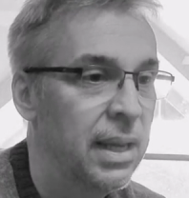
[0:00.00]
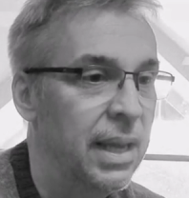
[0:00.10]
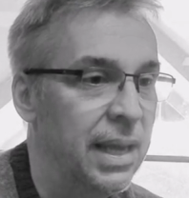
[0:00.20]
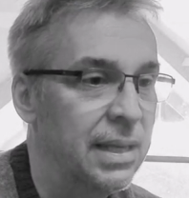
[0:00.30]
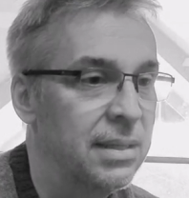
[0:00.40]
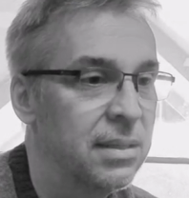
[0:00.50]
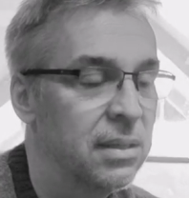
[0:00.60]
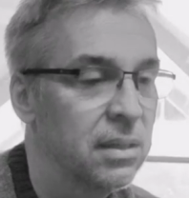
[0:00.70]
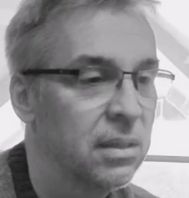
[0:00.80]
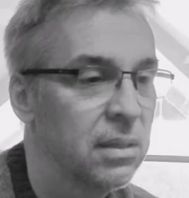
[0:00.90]
And
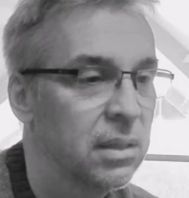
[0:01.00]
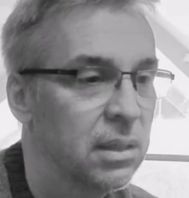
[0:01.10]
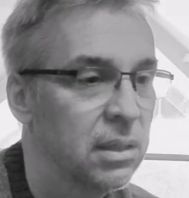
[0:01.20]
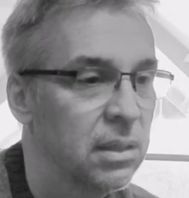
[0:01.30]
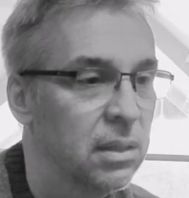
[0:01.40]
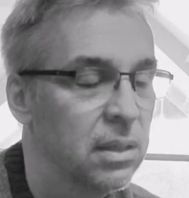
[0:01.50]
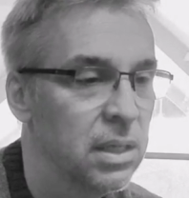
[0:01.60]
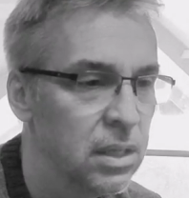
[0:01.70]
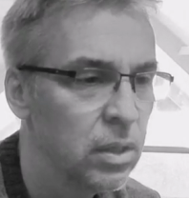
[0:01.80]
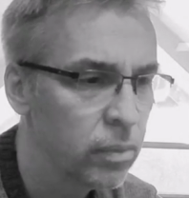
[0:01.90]

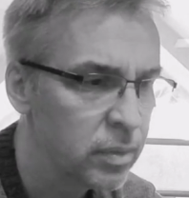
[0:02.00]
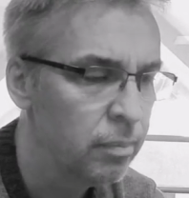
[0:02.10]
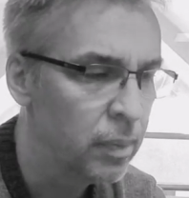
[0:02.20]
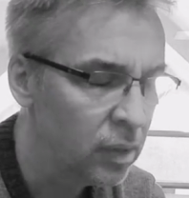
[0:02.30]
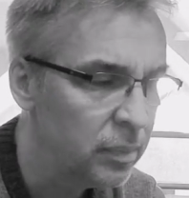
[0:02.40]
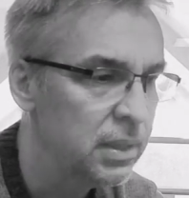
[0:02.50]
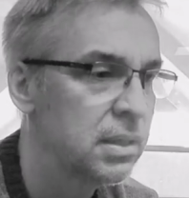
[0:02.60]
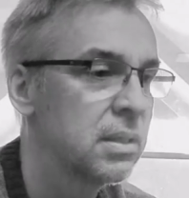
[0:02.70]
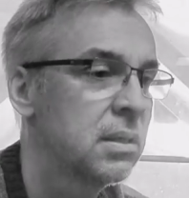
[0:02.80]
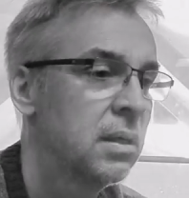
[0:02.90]
in those
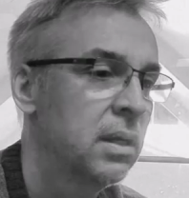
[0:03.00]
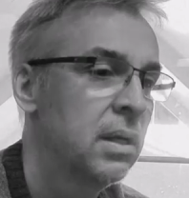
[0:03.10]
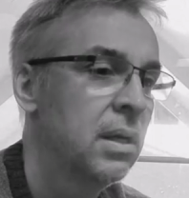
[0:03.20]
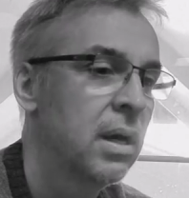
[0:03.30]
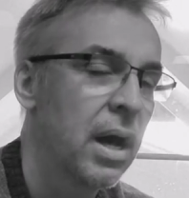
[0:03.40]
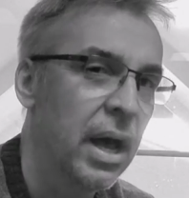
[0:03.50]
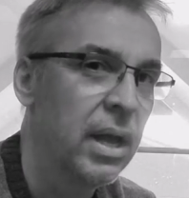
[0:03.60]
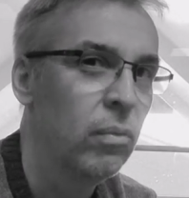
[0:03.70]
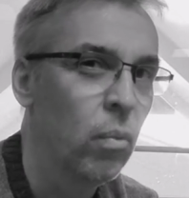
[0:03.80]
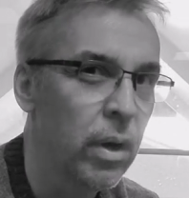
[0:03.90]
moments,
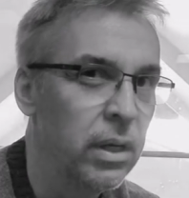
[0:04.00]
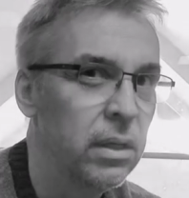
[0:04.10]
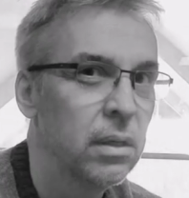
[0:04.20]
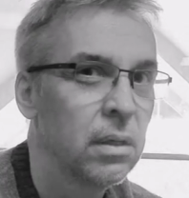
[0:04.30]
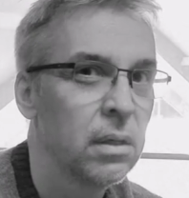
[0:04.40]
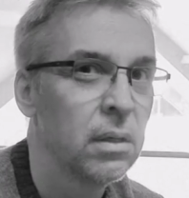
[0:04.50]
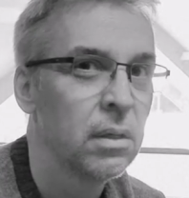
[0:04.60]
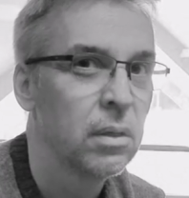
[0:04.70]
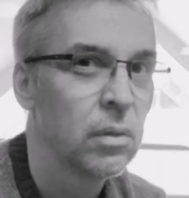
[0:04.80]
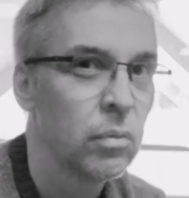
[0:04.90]
I wanted
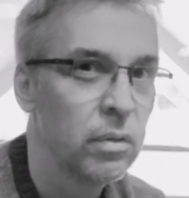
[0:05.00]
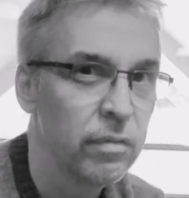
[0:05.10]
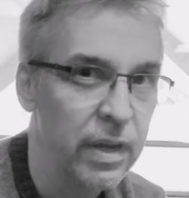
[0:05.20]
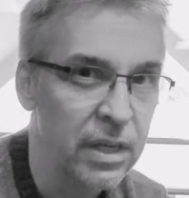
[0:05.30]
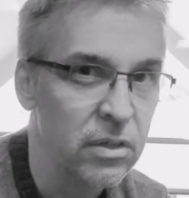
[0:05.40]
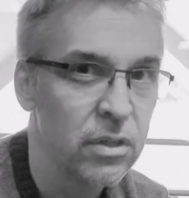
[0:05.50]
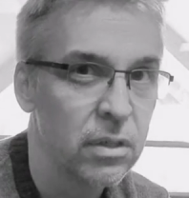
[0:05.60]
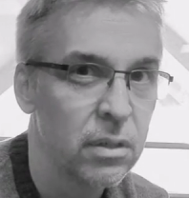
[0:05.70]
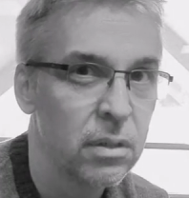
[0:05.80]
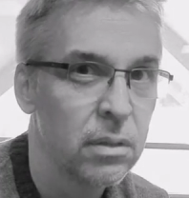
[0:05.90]
revenge.